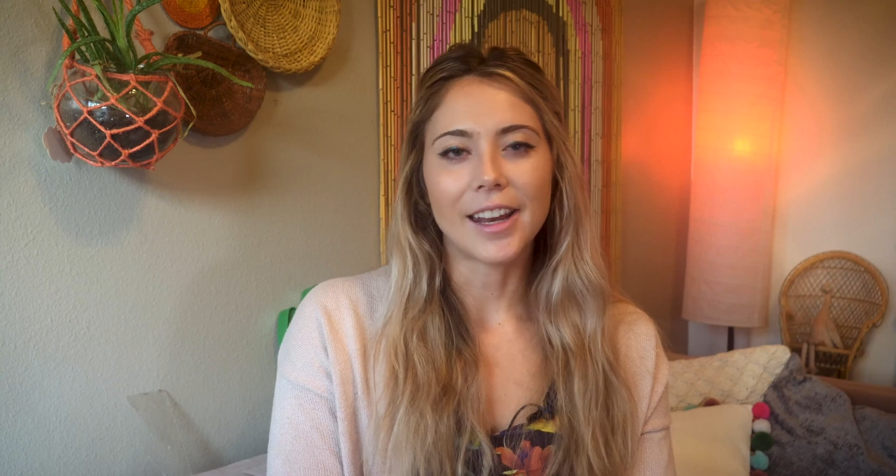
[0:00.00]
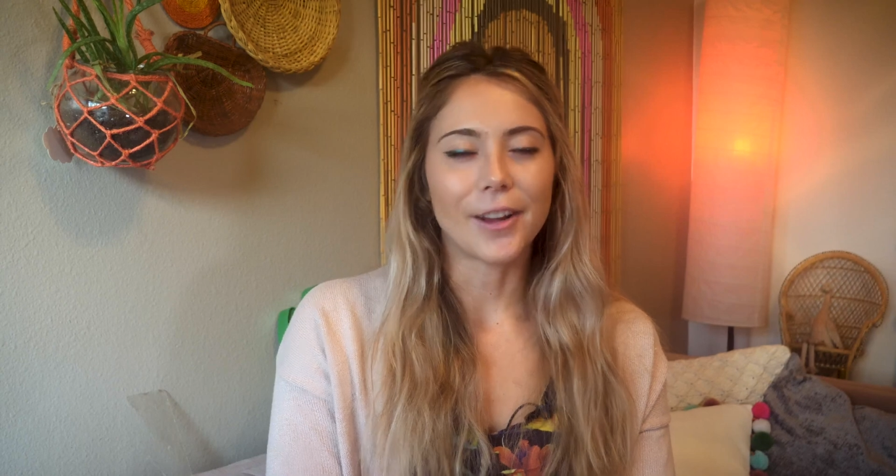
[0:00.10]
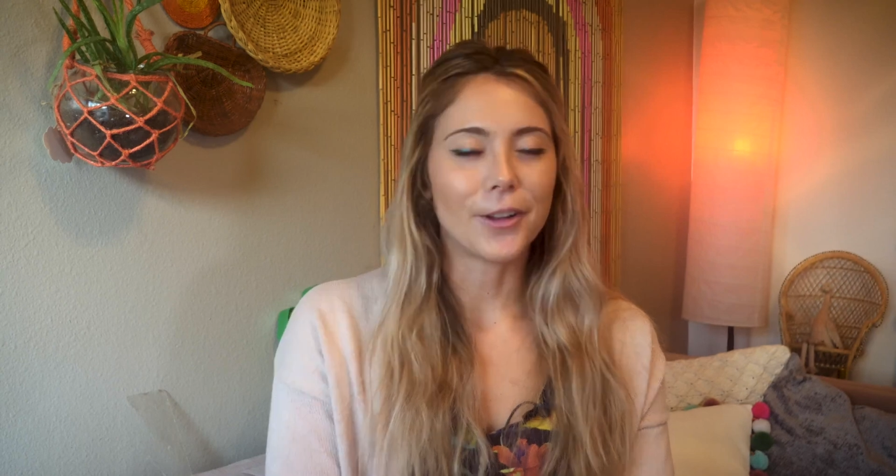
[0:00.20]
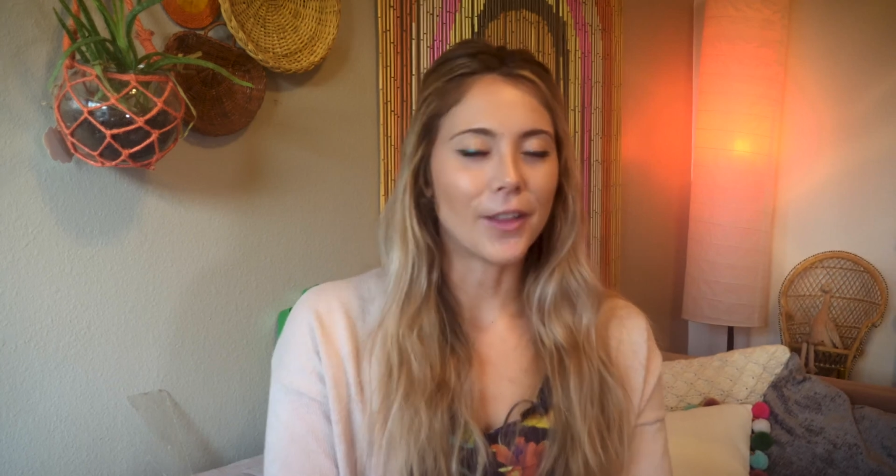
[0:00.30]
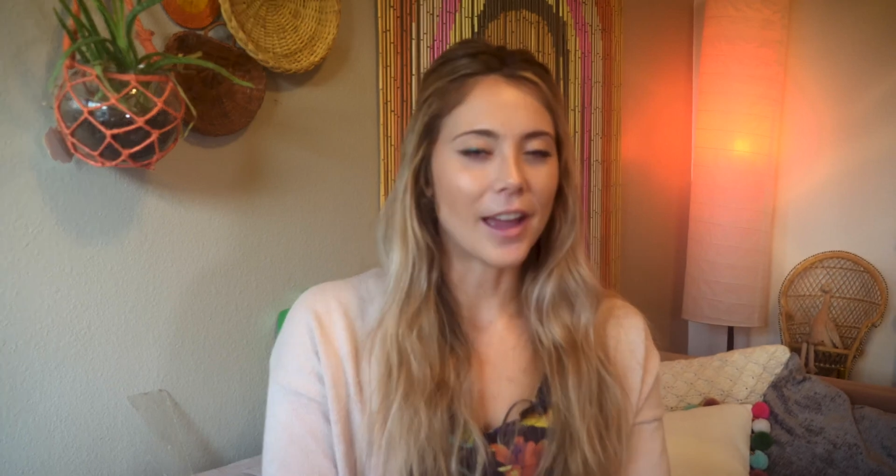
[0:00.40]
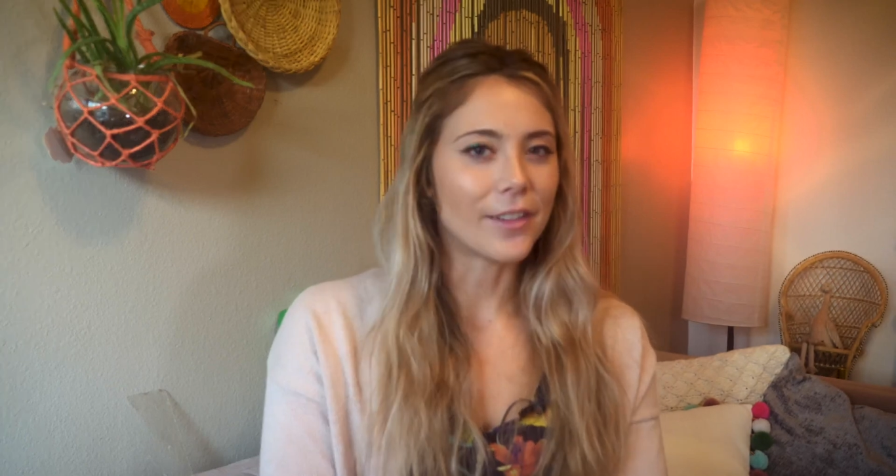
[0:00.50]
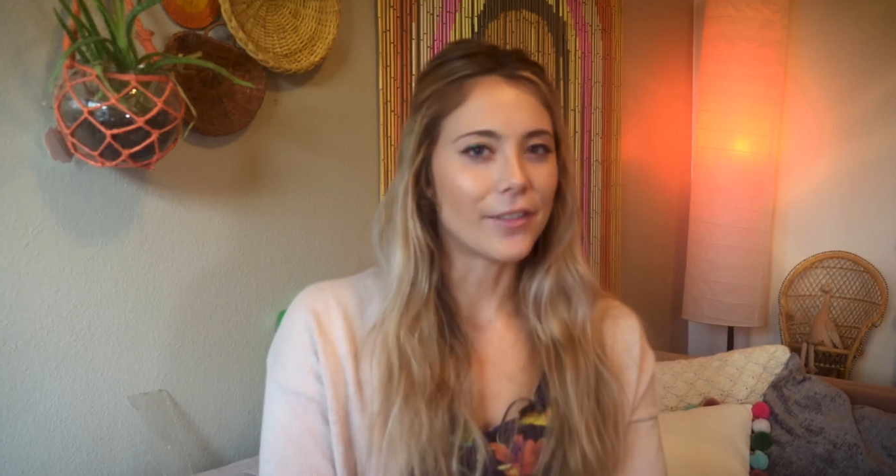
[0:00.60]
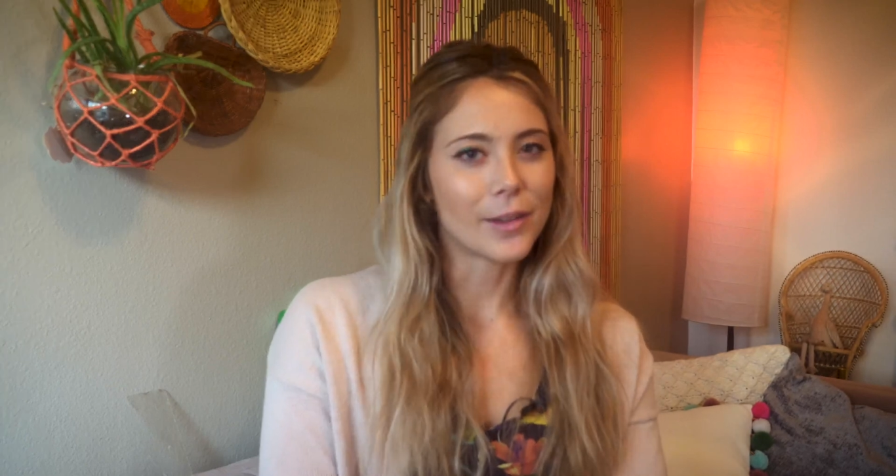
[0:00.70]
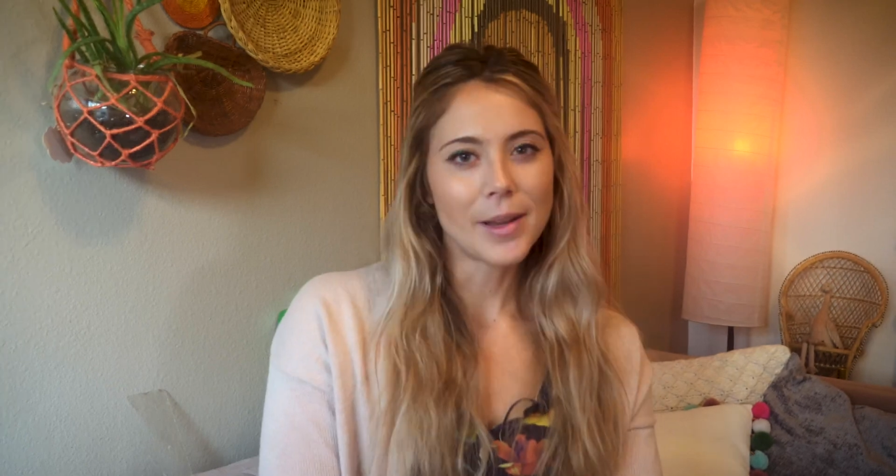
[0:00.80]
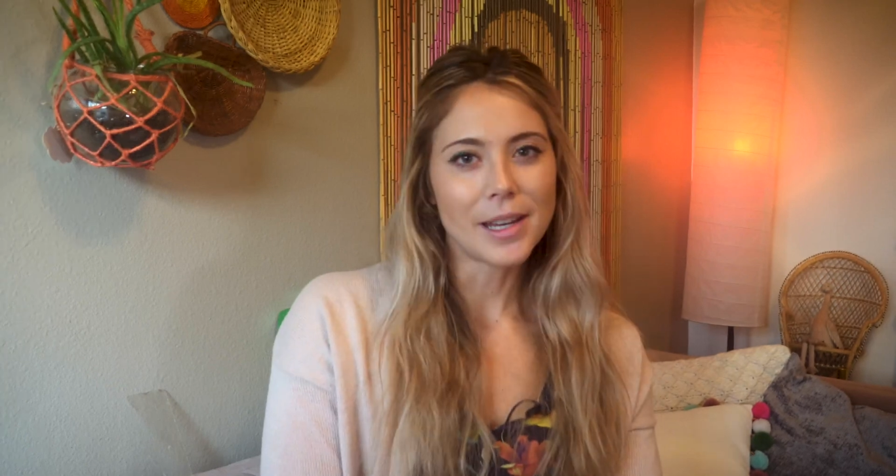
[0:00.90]
and I go live
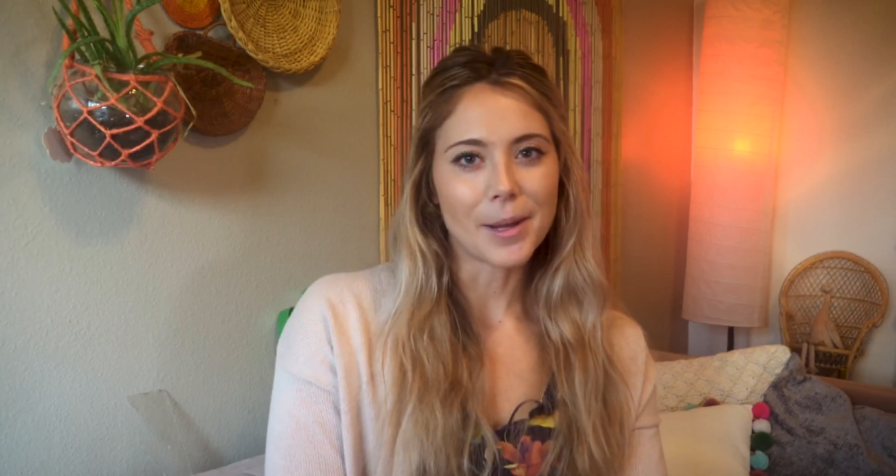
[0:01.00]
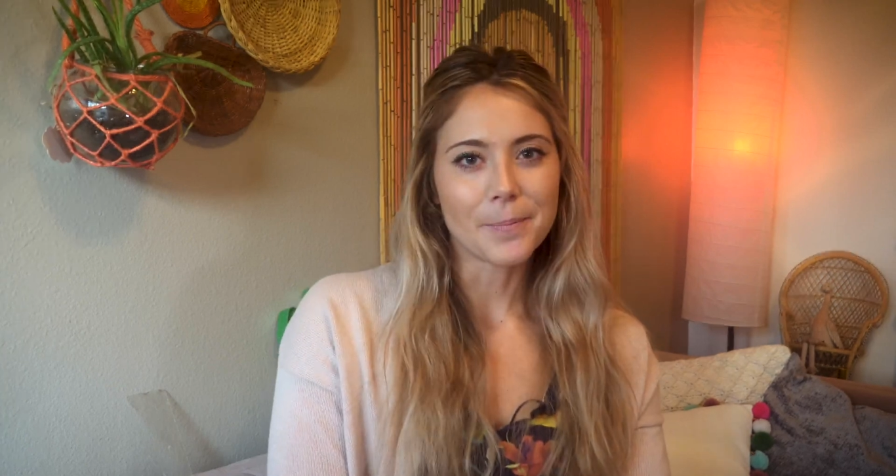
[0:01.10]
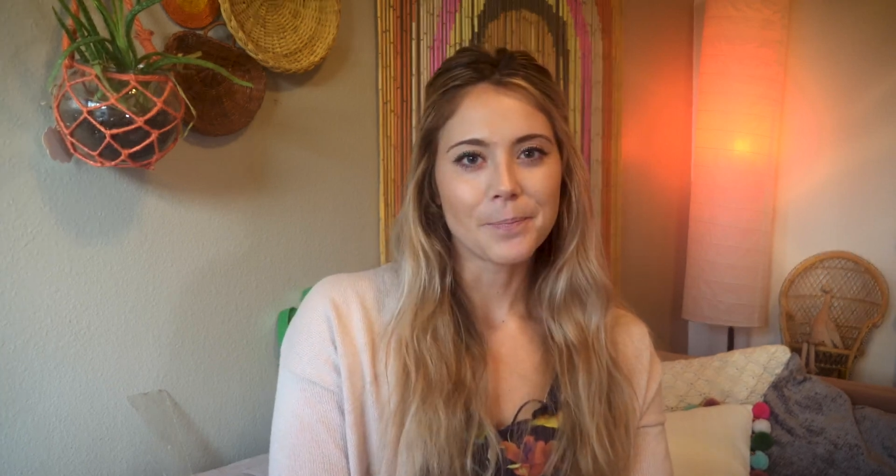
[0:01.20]
every Monday.